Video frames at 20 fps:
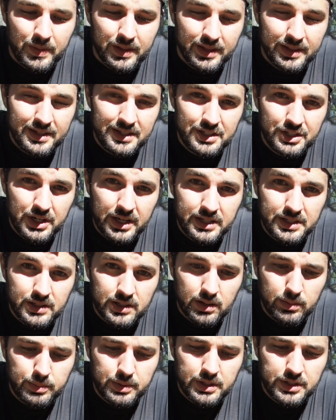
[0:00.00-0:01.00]
these Chinese
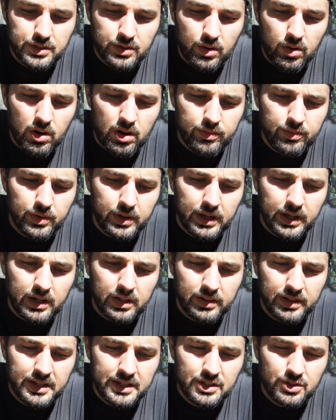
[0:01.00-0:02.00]
companies are offering
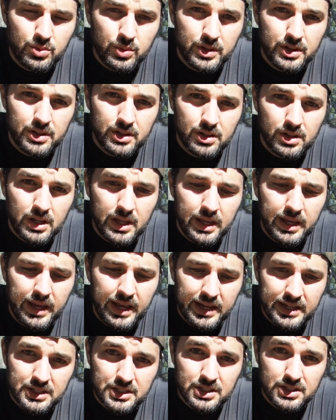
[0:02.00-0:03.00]
a lens with
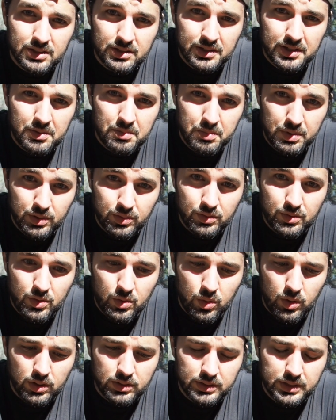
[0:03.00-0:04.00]
excellent build
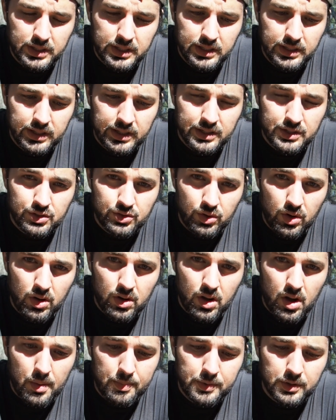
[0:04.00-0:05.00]
quality and
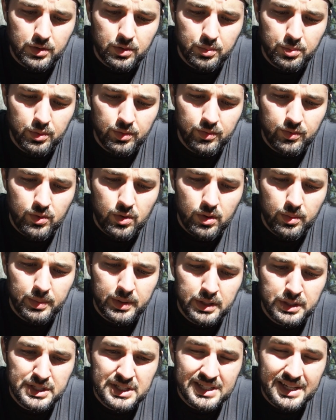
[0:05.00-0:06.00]
strong optical
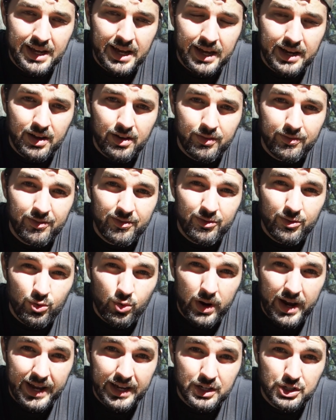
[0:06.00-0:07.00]
performance at a
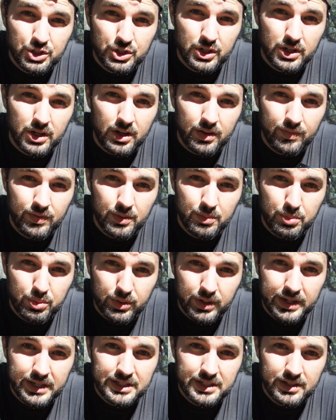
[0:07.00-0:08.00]
fraction of the
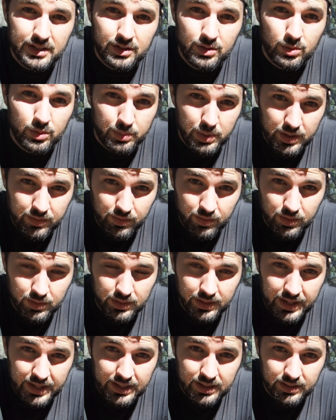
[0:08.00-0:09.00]
price that you would pay for a
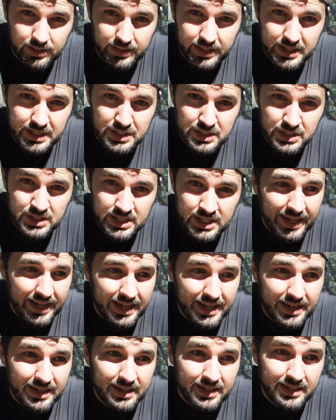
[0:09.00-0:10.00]
Leica lens,
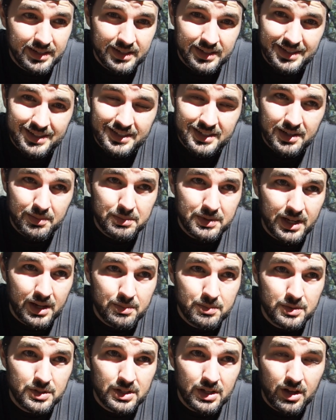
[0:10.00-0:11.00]
and
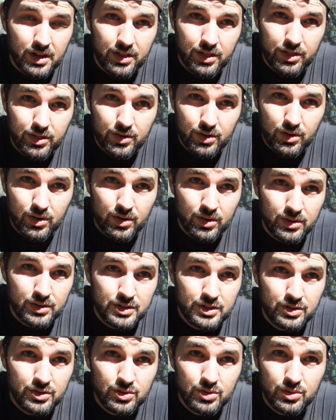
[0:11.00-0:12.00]
sometimes a
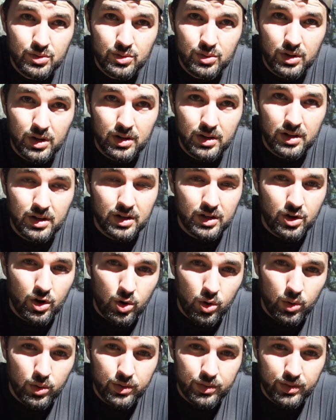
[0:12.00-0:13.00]
third to a
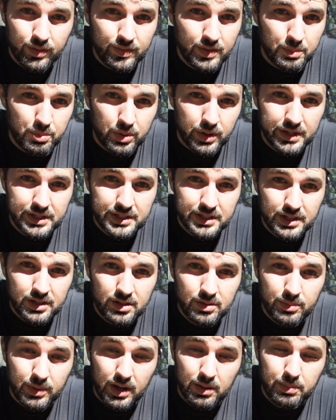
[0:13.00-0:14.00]
quarter of the price that
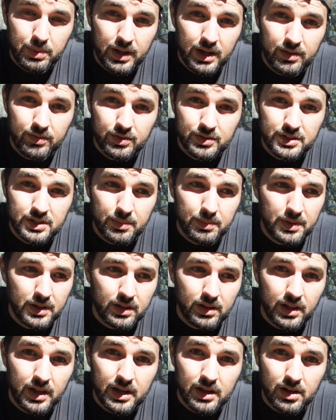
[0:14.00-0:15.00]
you might pay for
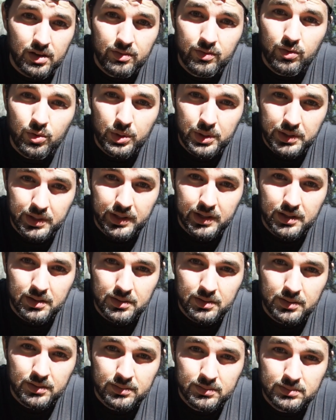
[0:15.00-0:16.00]
something like a
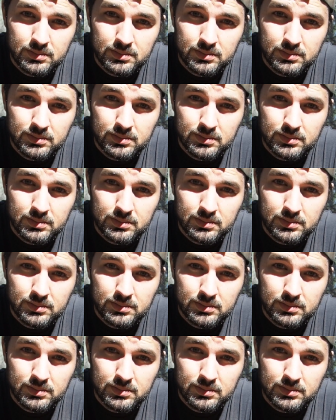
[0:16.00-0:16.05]
Voigtlander.